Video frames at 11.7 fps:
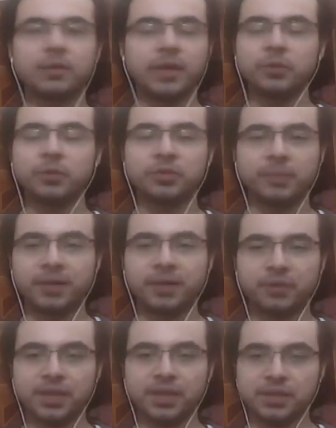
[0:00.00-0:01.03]
was the main
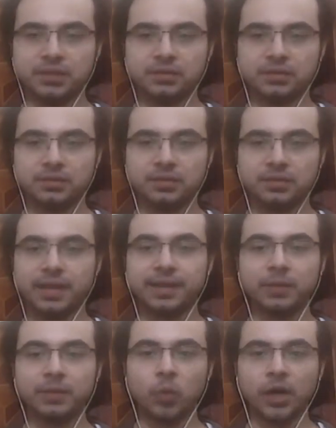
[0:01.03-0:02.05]
reason. Like they
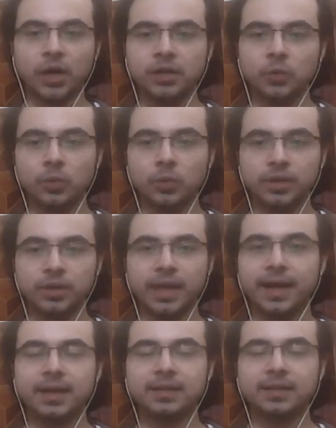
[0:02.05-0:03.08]
weren't.
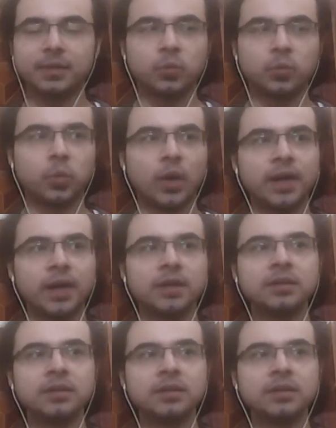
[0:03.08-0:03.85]
Because